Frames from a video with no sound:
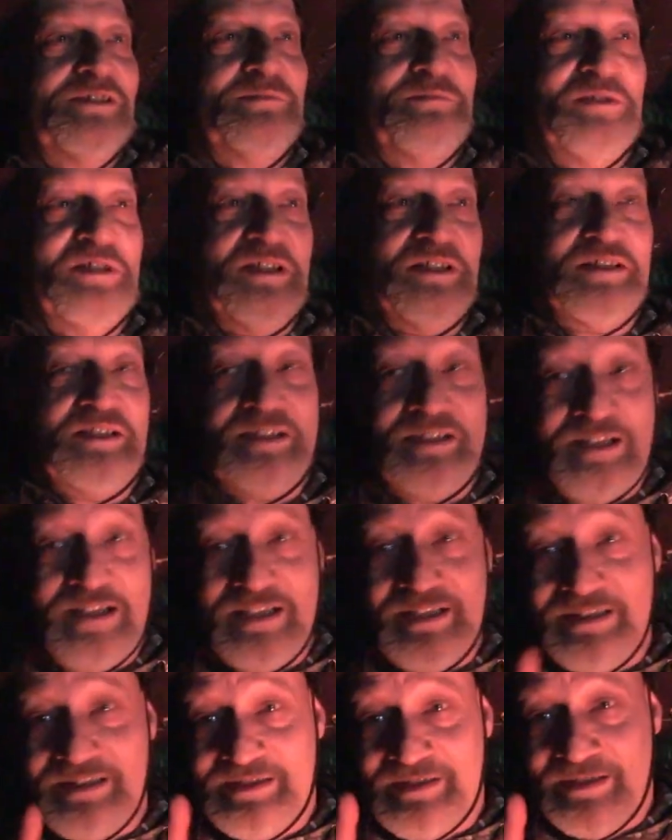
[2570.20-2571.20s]
But, and I
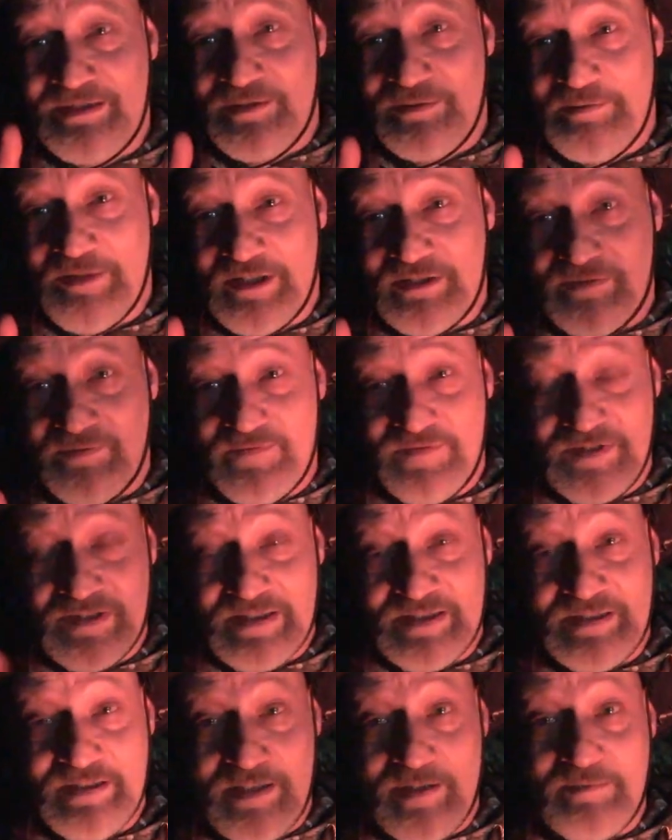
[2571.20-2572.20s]
didn't tell her about the
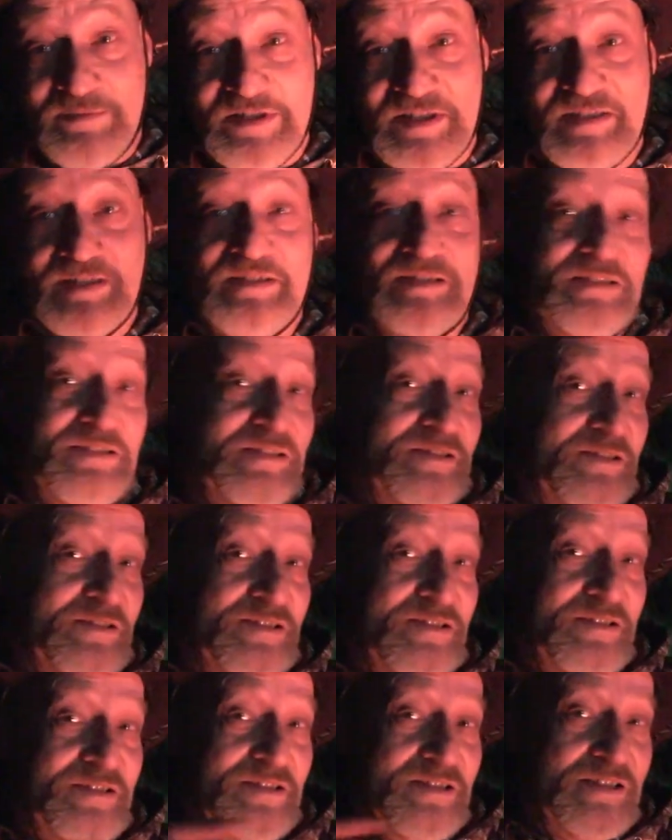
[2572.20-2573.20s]
footsteps.
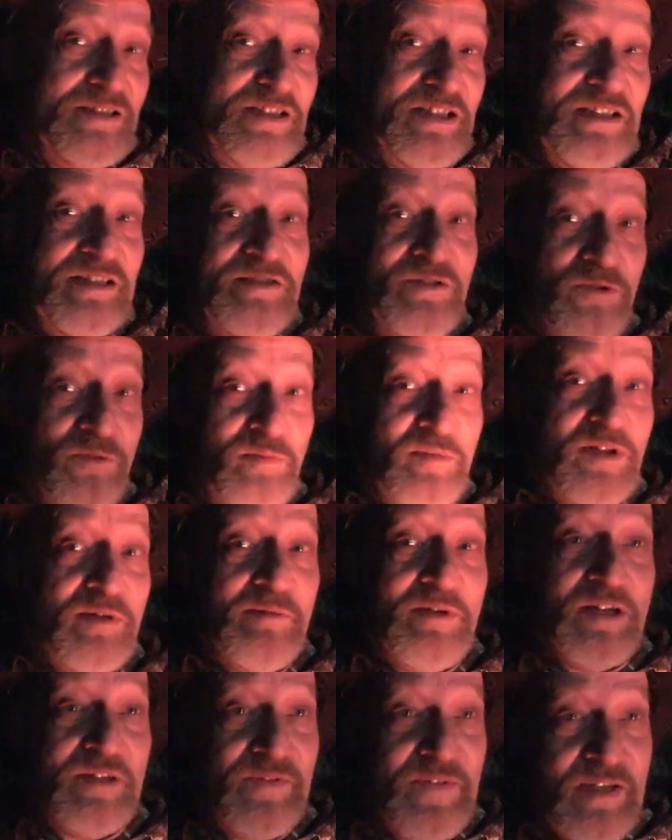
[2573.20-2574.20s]
She told me
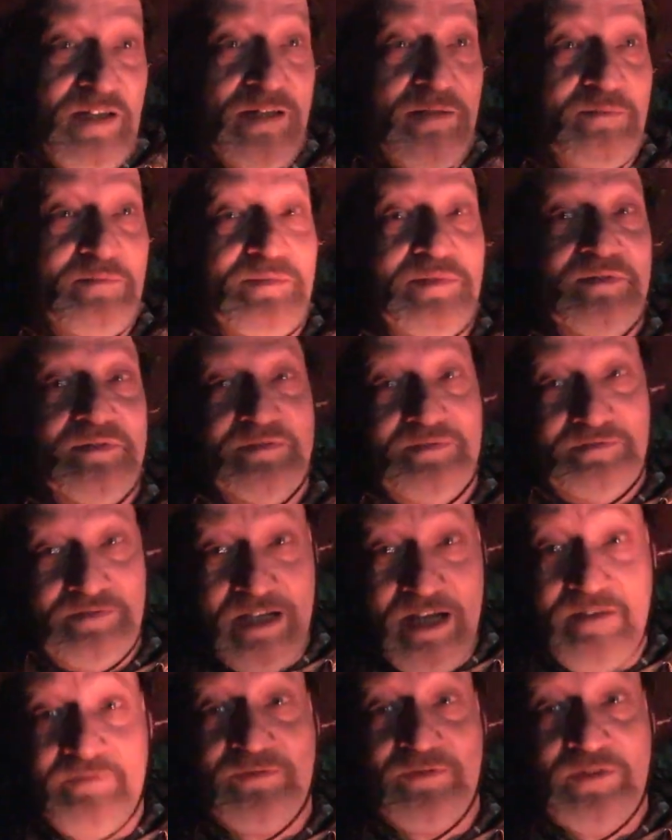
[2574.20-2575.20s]
about them
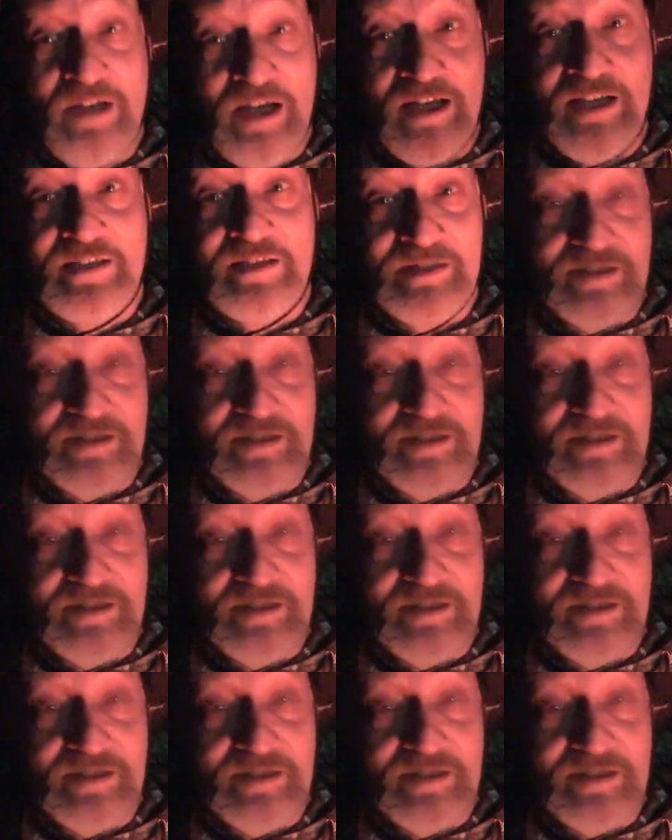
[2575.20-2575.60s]
after I had